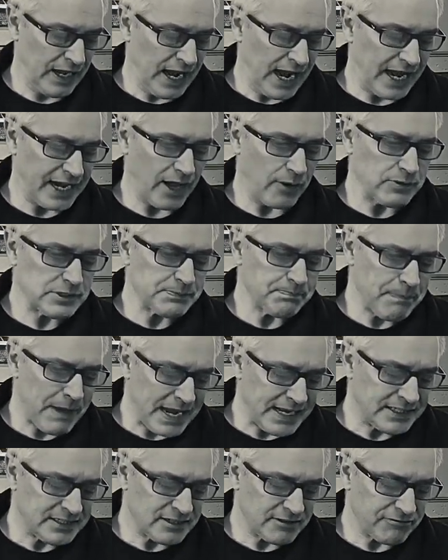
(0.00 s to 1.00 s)
and I was
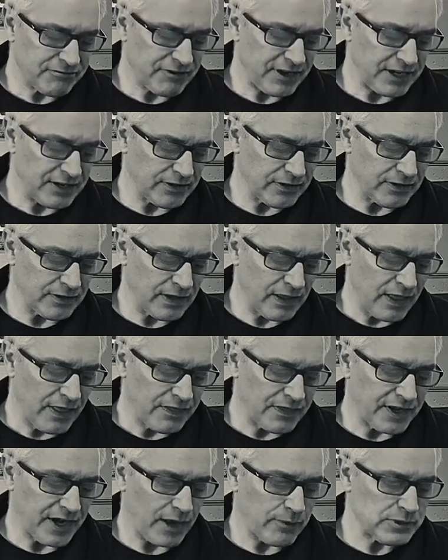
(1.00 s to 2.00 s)
made to feel
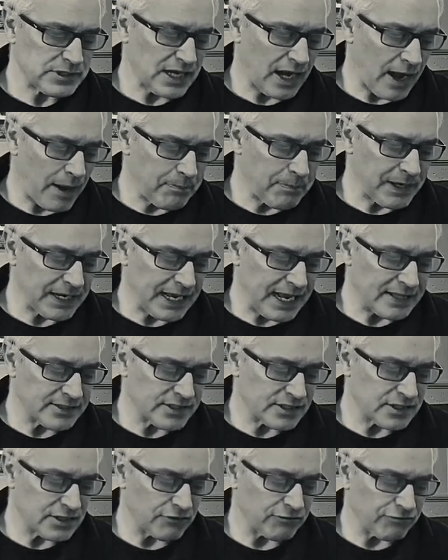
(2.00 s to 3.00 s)
that I was up
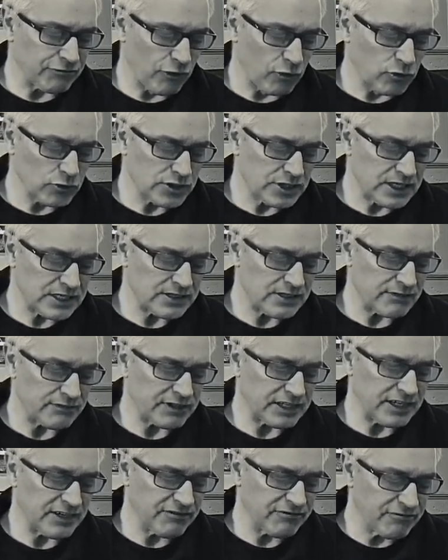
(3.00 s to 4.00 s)
against the forces of
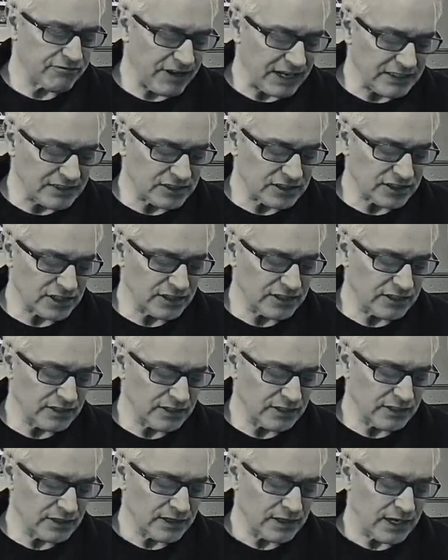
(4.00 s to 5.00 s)
convention
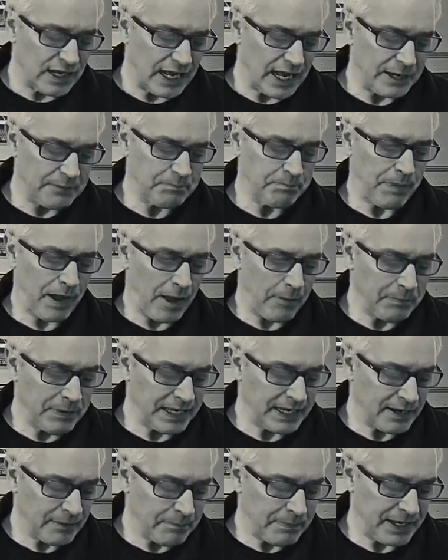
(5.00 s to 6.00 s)
and
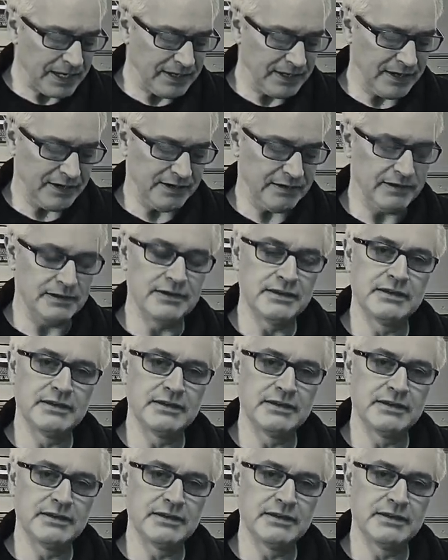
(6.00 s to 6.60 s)
public opinion